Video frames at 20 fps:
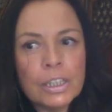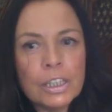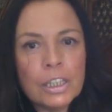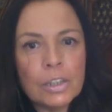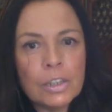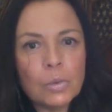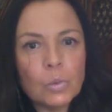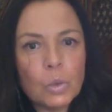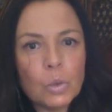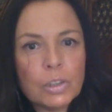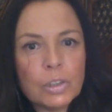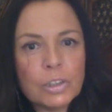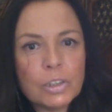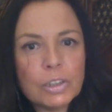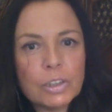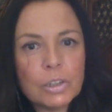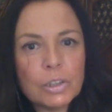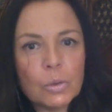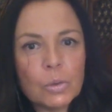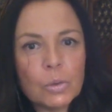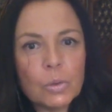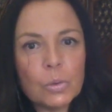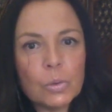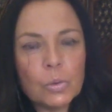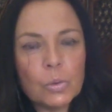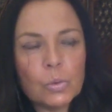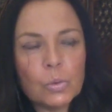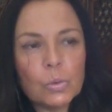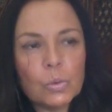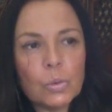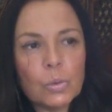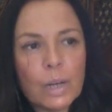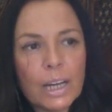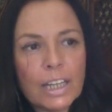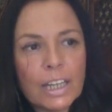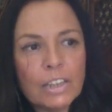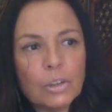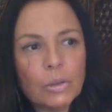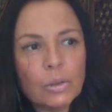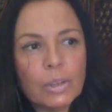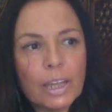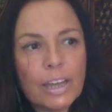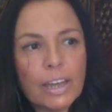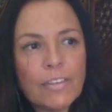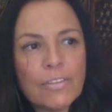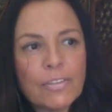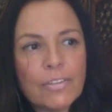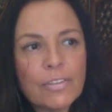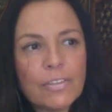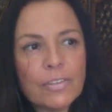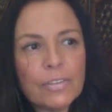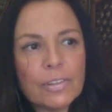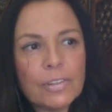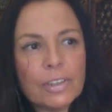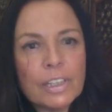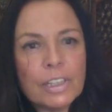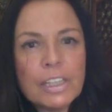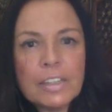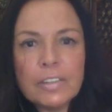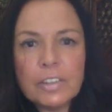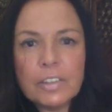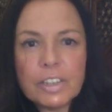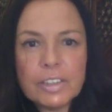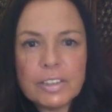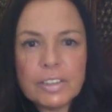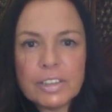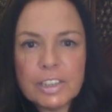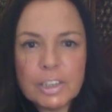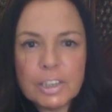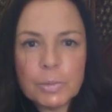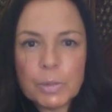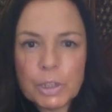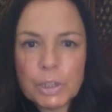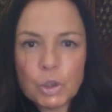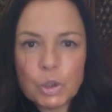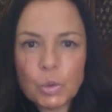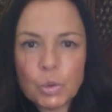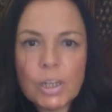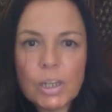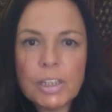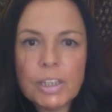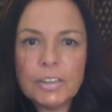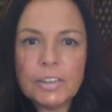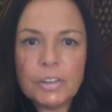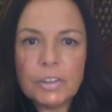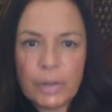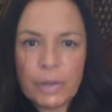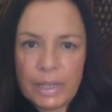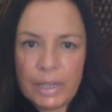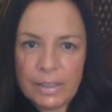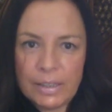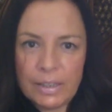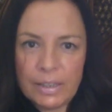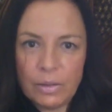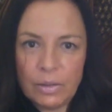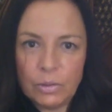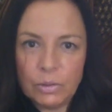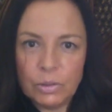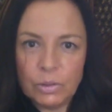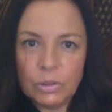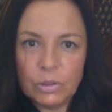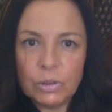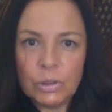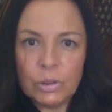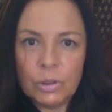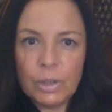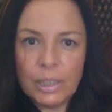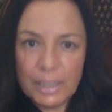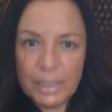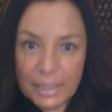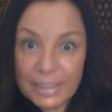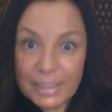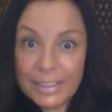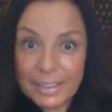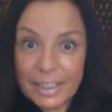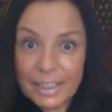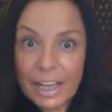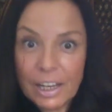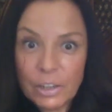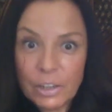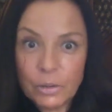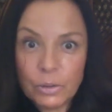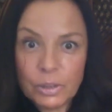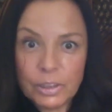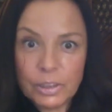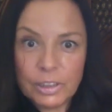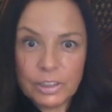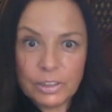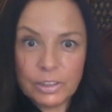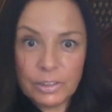what so I don't have interest in spirituality right now. You know, I can tell you this